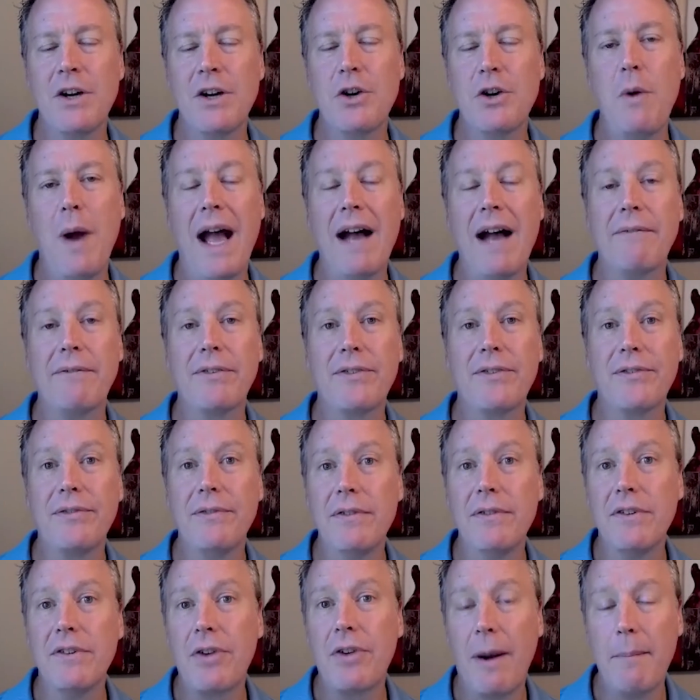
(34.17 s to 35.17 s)
who have
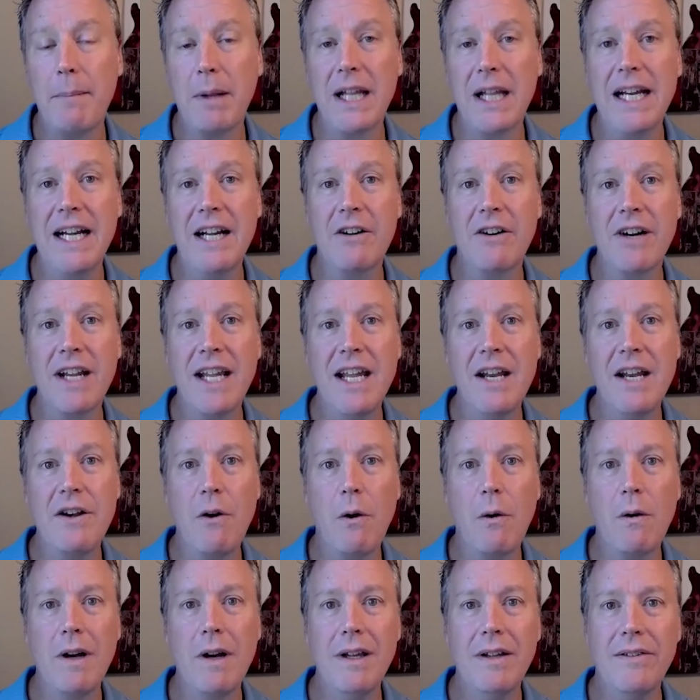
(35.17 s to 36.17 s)
trouble hearing in
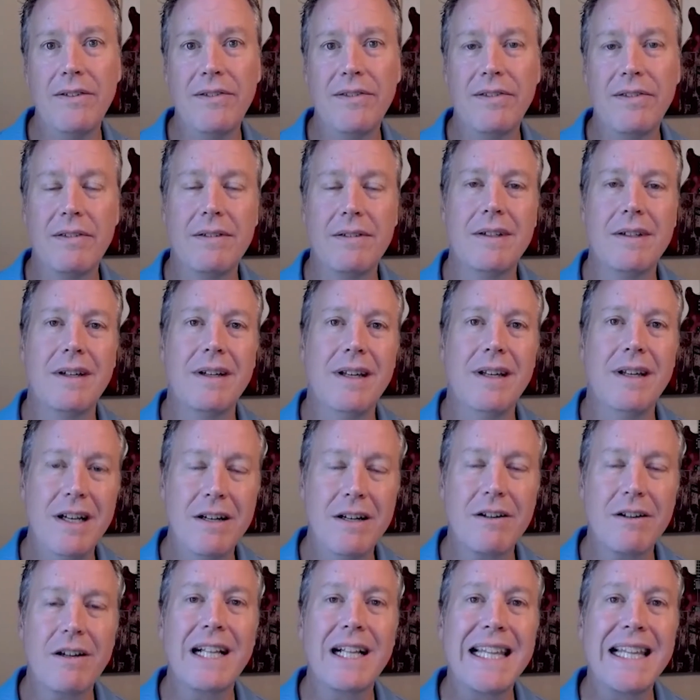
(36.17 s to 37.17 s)
noise
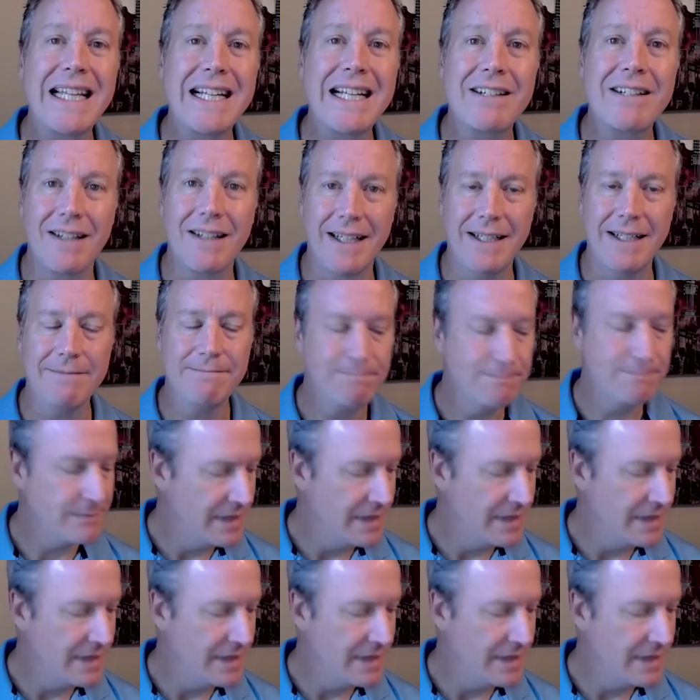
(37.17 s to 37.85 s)
hear clearly.